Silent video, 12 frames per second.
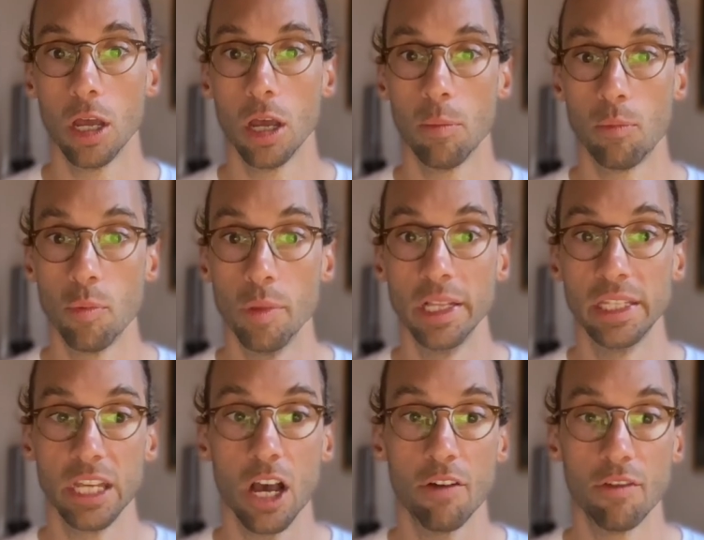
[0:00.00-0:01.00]

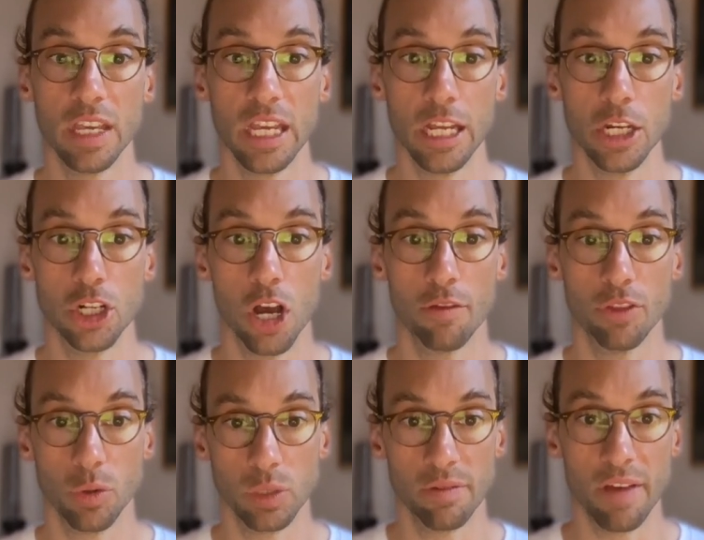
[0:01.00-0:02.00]
probability of each of
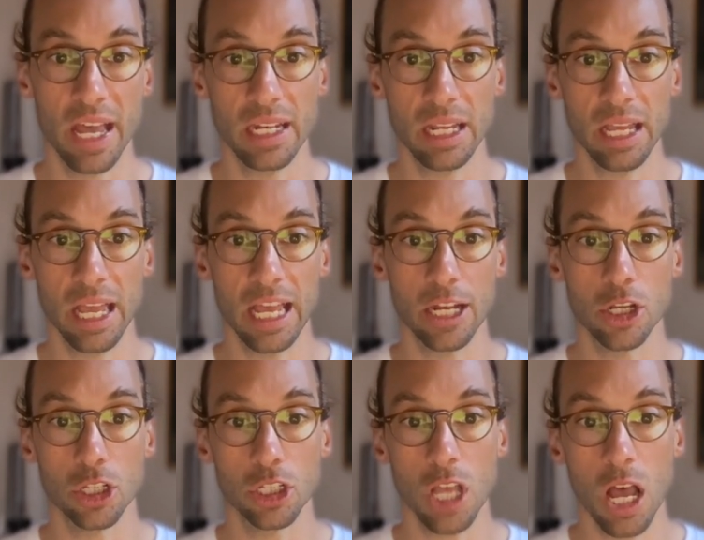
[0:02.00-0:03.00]
those events, and the
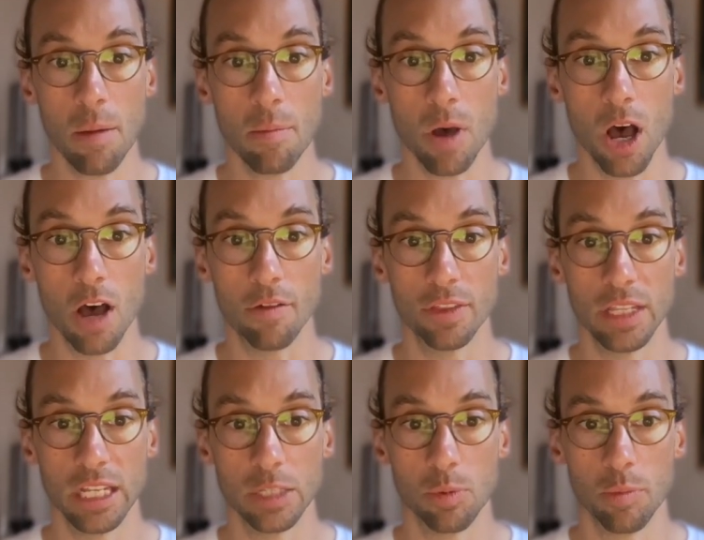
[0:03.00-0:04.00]
sum of
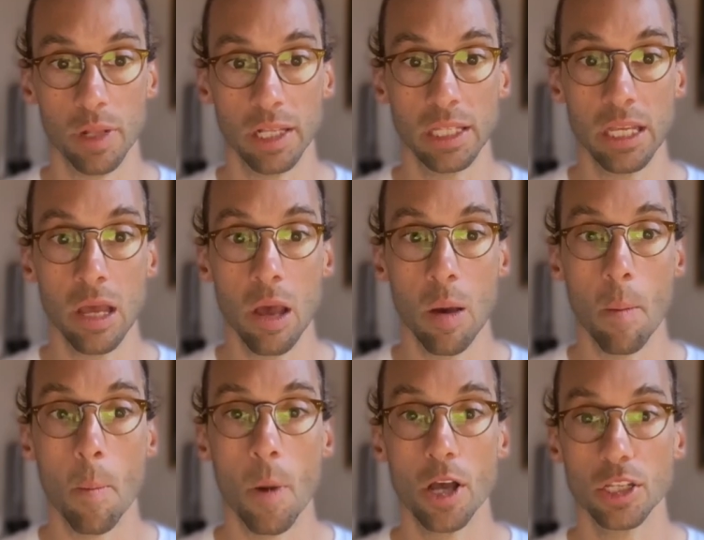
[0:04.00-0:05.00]
these probability
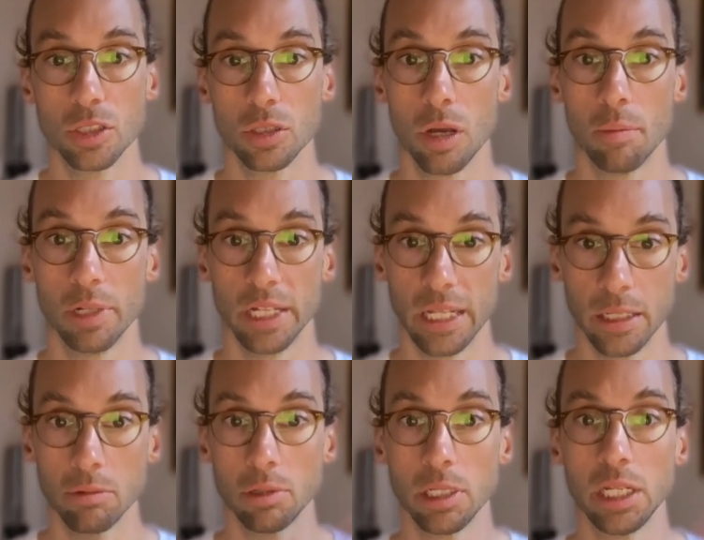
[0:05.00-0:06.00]
must
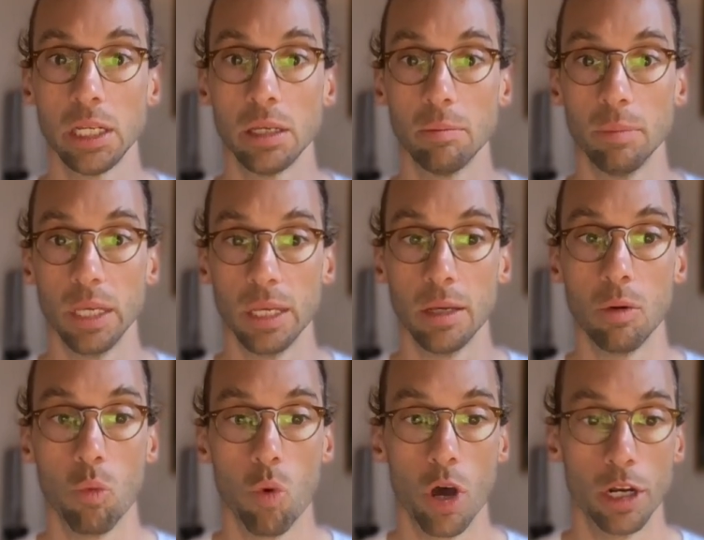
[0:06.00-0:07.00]
obligatorily be
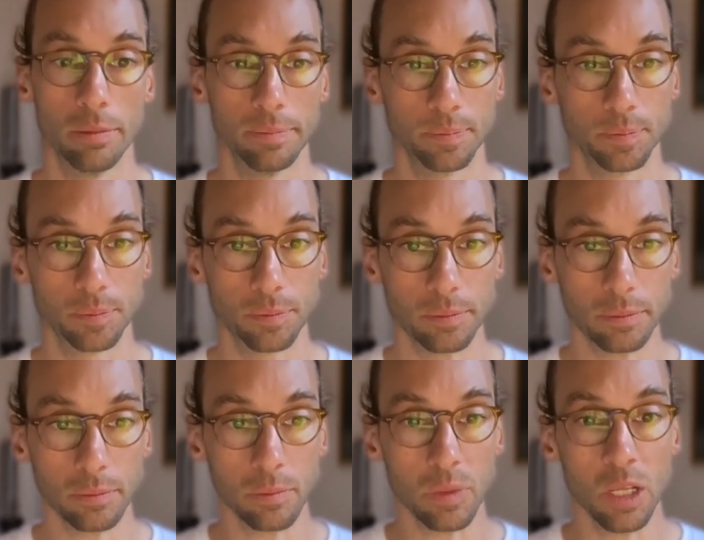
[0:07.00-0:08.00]
1.
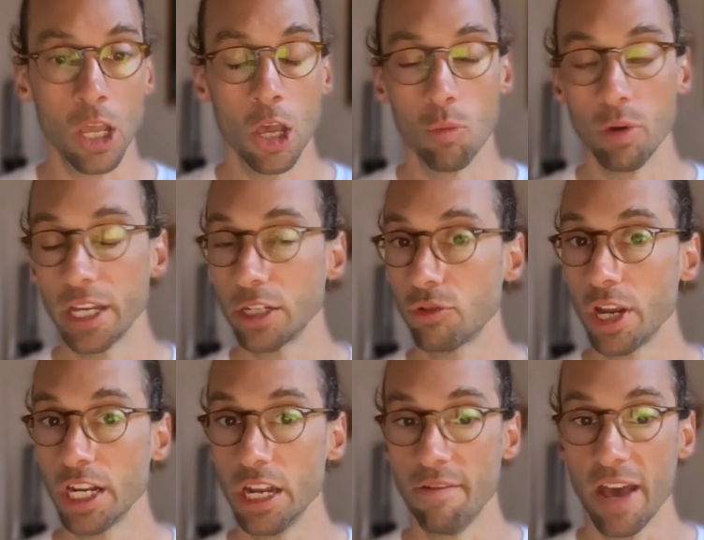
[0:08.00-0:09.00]
We can create
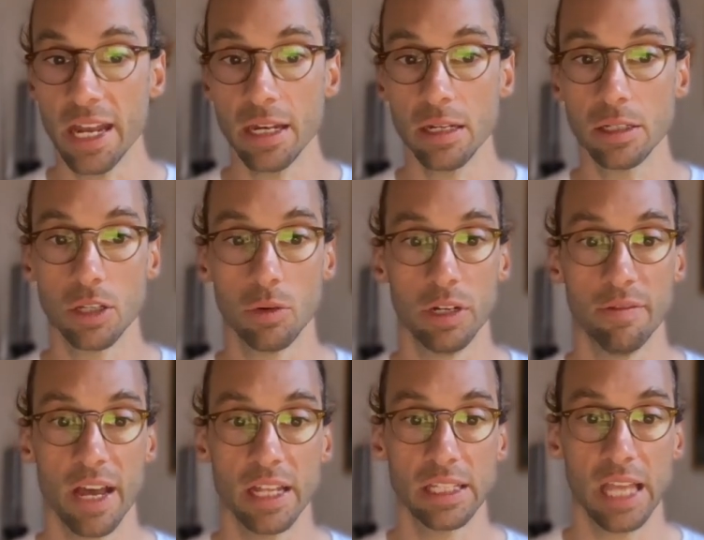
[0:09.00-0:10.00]
an event. So an
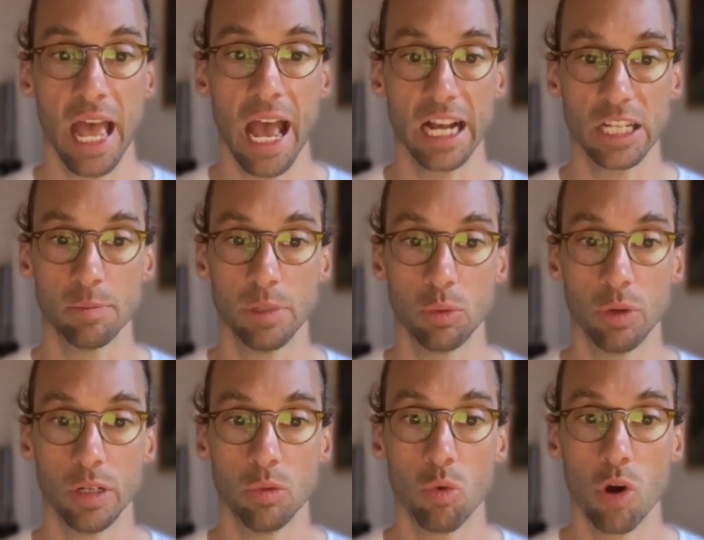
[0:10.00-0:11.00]
event x
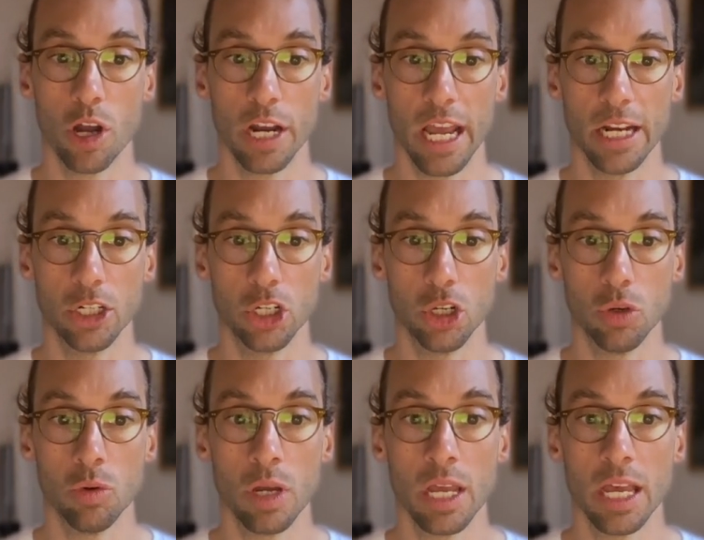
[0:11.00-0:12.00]
between 1 and 2
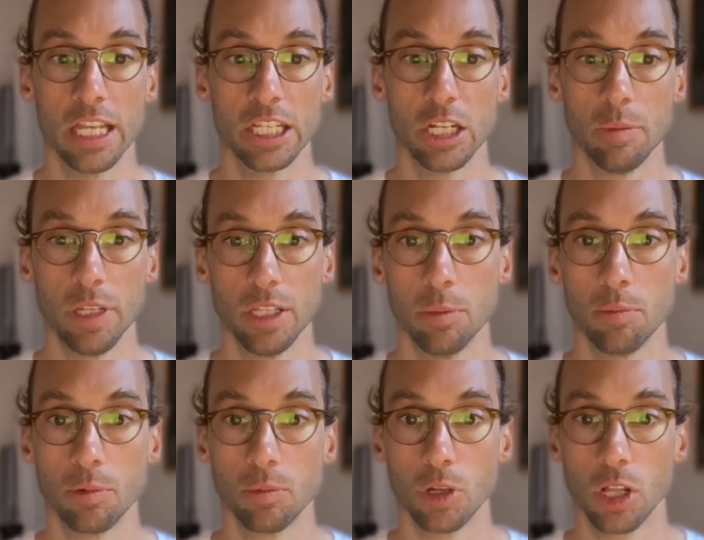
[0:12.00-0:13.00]
is going to be the
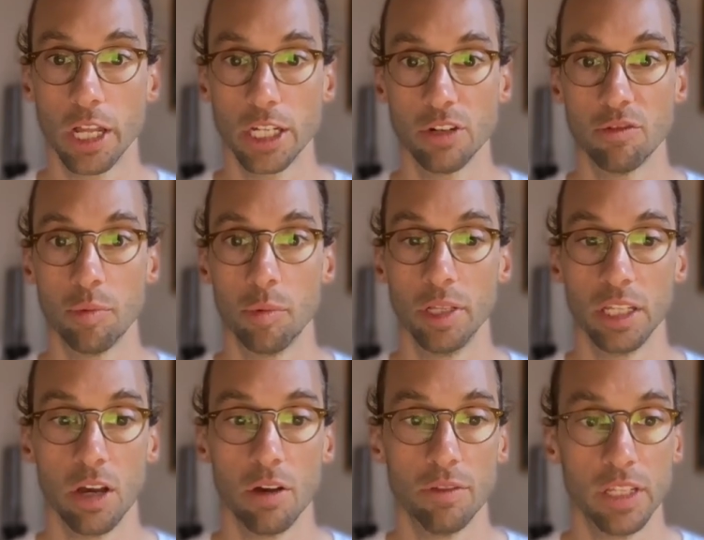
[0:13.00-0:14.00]
collection of probability
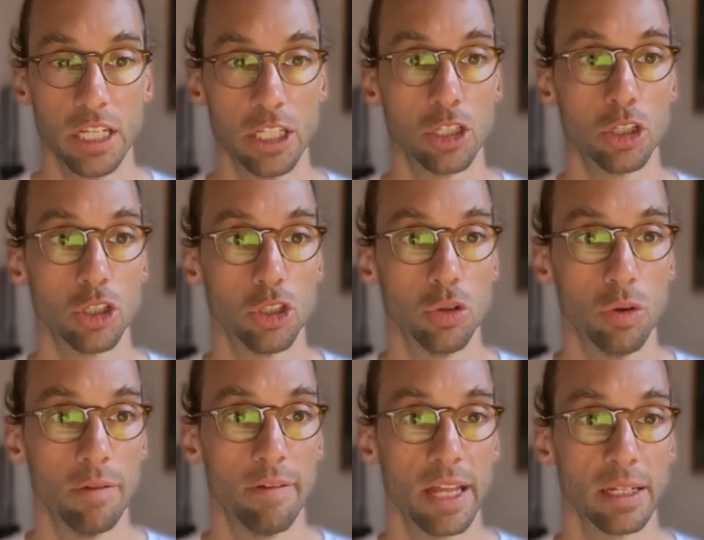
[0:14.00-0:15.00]
of these two events.